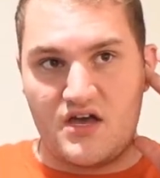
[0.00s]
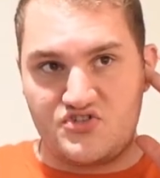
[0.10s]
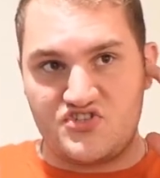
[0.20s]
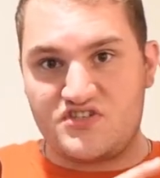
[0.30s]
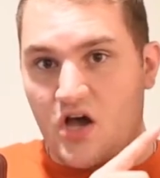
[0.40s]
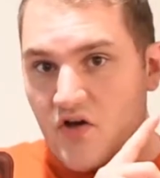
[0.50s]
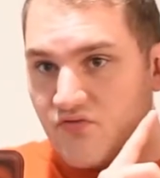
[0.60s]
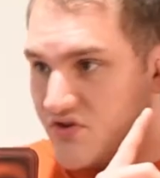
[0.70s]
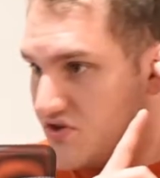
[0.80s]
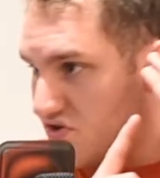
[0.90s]
Just
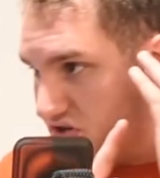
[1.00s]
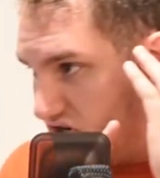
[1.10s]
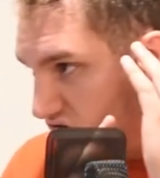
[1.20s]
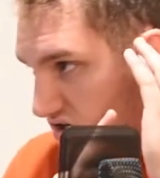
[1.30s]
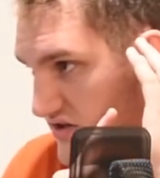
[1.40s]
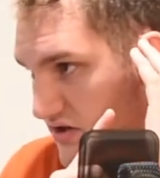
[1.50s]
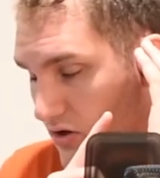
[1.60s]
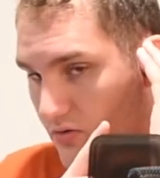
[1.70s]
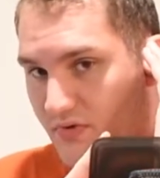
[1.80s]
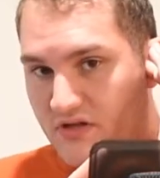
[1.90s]
covering your
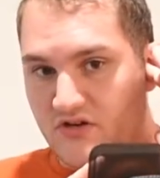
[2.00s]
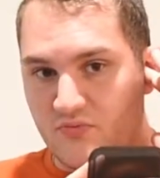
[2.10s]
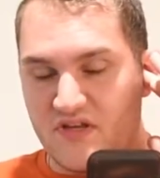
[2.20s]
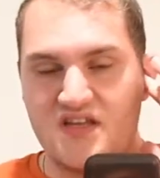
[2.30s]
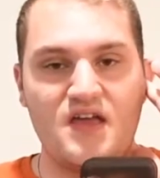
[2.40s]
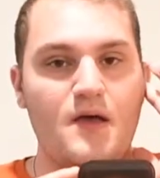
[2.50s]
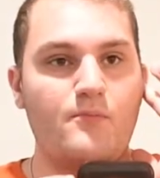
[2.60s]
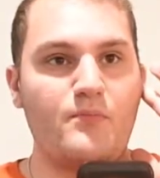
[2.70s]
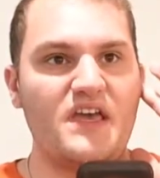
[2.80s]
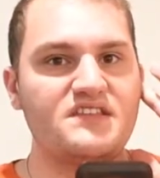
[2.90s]
earlobe a little bit
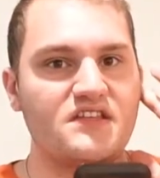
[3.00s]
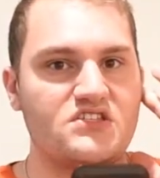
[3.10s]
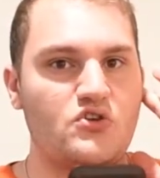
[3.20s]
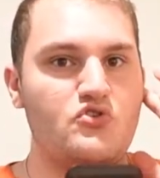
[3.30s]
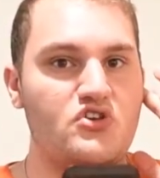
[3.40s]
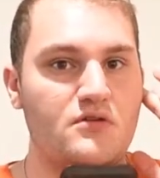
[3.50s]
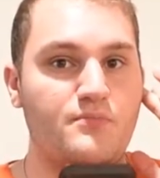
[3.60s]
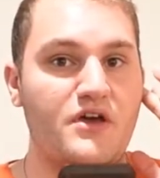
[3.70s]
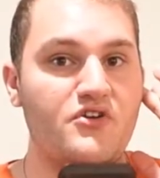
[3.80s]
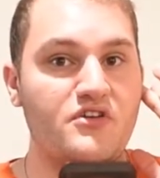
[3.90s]
makes it so you can
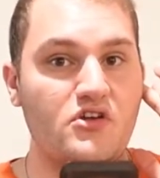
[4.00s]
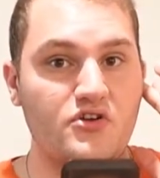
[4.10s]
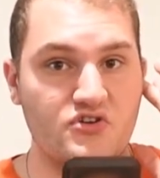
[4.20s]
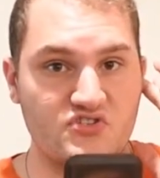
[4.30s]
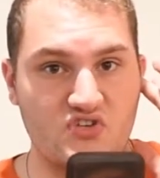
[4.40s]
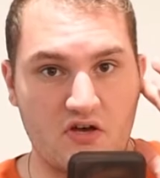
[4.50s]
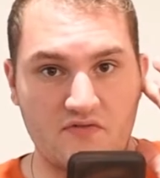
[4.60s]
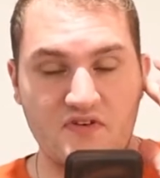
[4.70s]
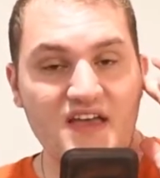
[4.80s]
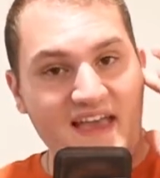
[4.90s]
better hear
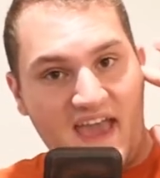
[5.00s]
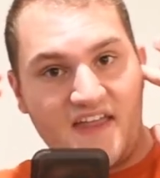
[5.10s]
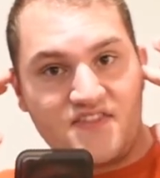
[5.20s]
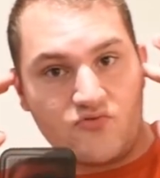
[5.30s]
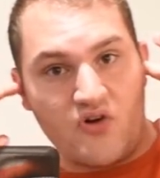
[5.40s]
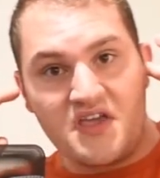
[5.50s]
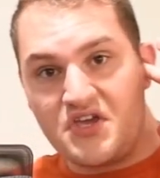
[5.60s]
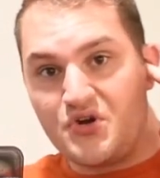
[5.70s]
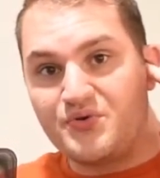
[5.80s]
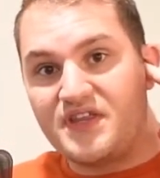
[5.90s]
yourself, and the right
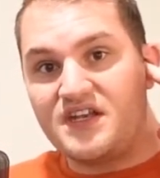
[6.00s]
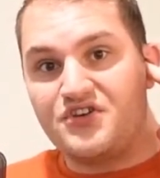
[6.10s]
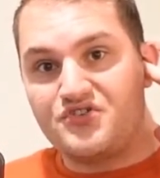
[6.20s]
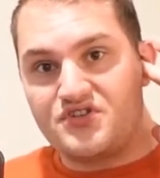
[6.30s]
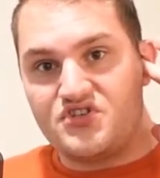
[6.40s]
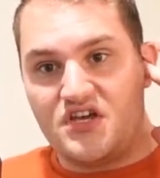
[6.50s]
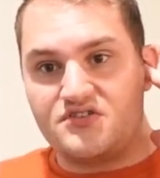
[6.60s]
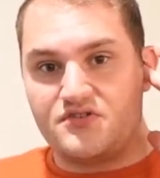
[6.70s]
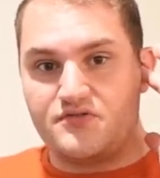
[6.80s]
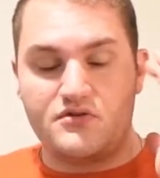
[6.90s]
ear will then hear the
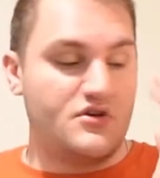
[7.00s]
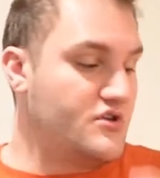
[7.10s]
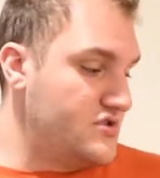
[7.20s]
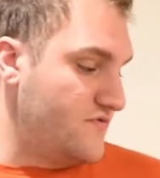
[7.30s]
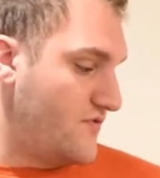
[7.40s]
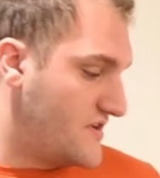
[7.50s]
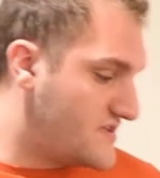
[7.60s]
chanter. So, for